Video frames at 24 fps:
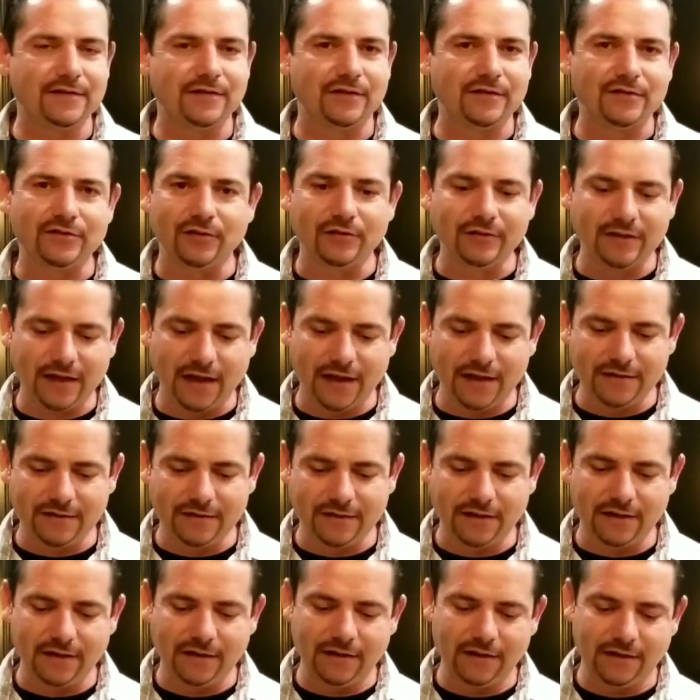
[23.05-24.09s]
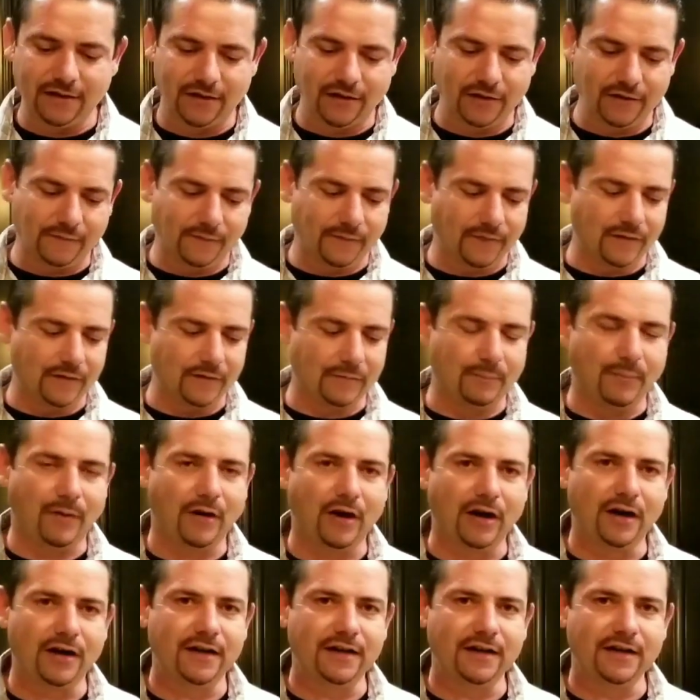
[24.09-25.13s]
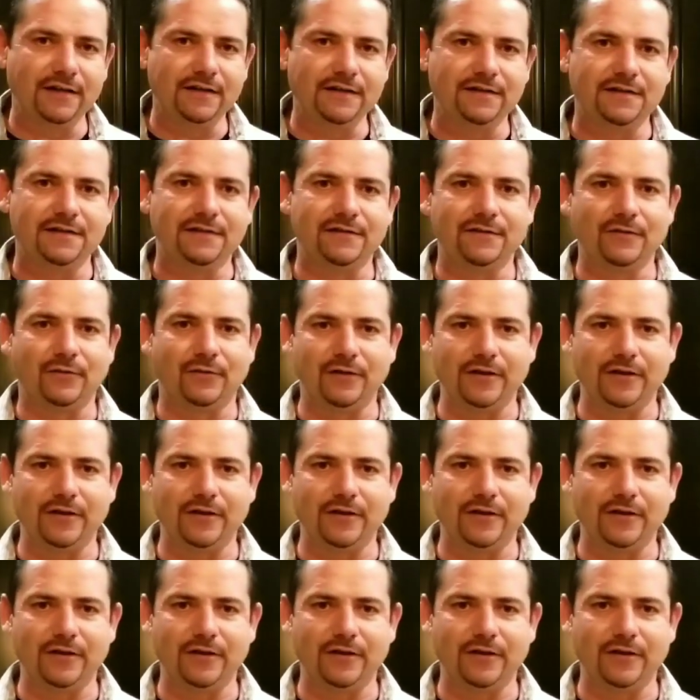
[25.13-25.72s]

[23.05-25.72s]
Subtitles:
they're so tasty, good for parties,